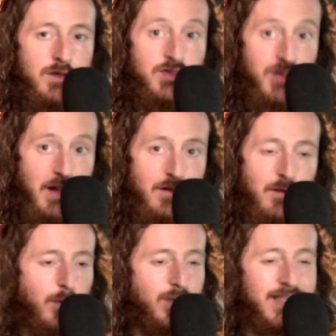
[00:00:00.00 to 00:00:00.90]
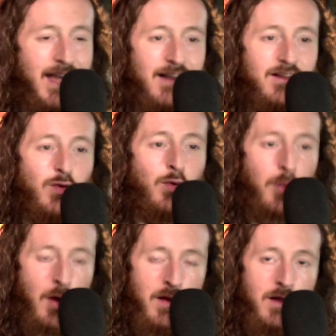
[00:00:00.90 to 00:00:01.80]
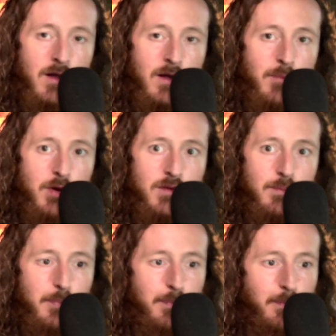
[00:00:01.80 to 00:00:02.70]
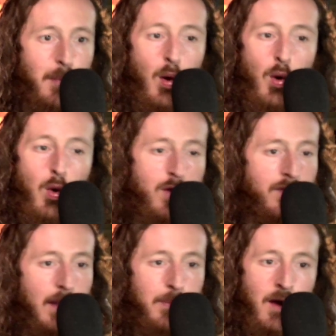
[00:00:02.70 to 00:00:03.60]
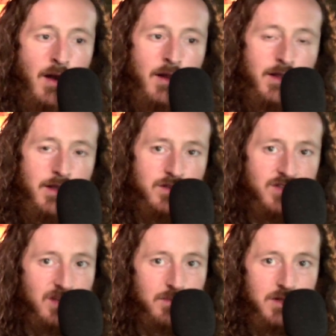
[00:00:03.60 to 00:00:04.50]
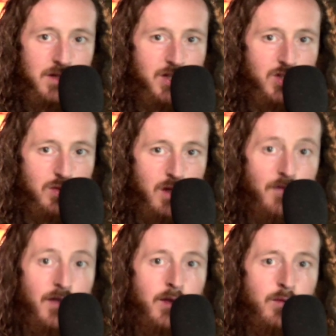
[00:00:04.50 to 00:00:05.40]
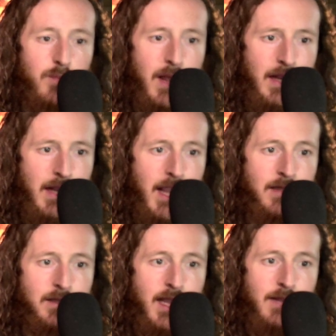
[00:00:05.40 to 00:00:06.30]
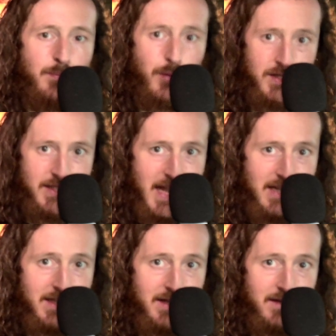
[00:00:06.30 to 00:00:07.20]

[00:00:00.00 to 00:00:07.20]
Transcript: they protect your prana, pour that prana into something that you love and protect it.